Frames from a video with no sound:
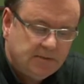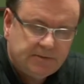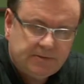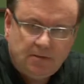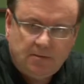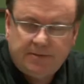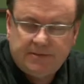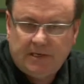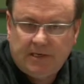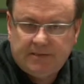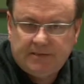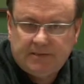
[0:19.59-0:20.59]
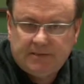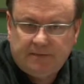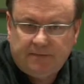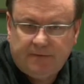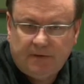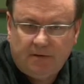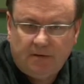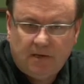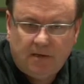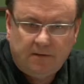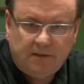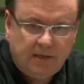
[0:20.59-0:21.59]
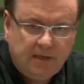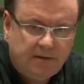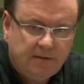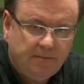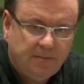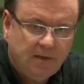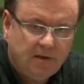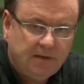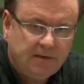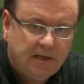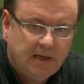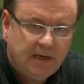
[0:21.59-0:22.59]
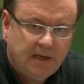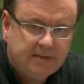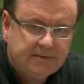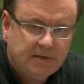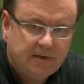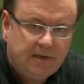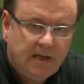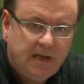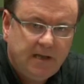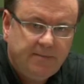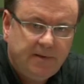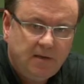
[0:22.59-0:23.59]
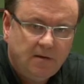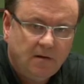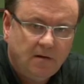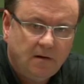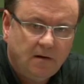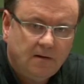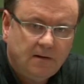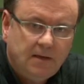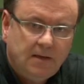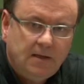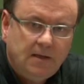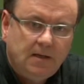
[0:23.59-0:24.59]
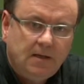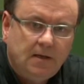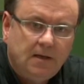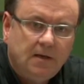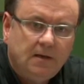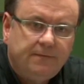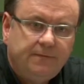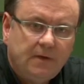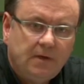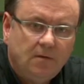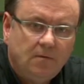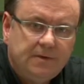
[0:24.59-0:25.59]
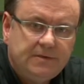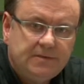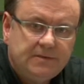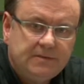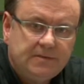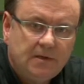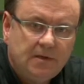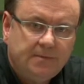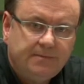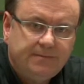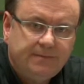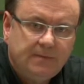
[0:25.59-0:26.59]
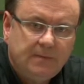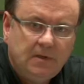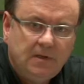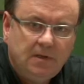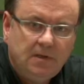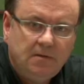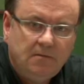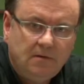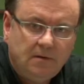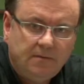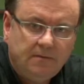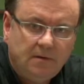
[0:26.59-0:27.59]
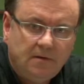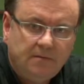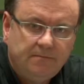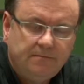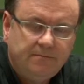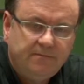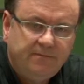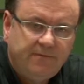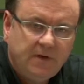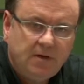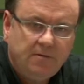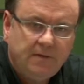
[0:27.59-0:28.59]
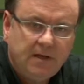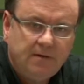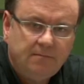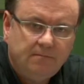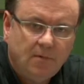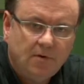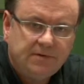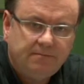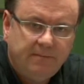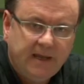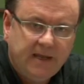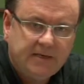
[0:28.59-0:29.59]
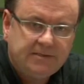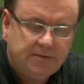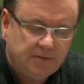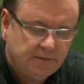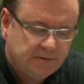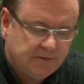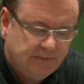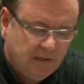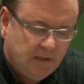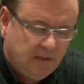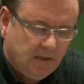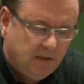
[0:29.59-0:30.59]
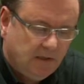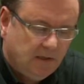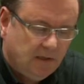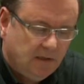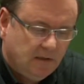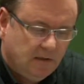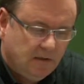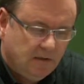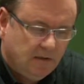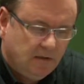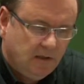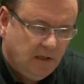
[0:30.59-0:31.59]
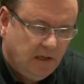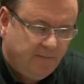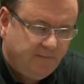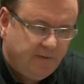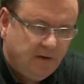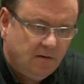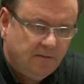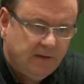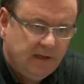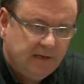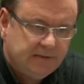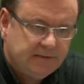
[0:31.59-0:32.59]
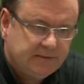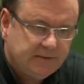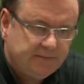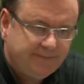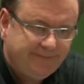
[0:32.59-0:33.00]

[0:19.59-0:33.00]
0% is easy to figure out and anything beyond that has an APR uh, figure which is uh, the uh, uh figure that most banks use. Uh, any figure that is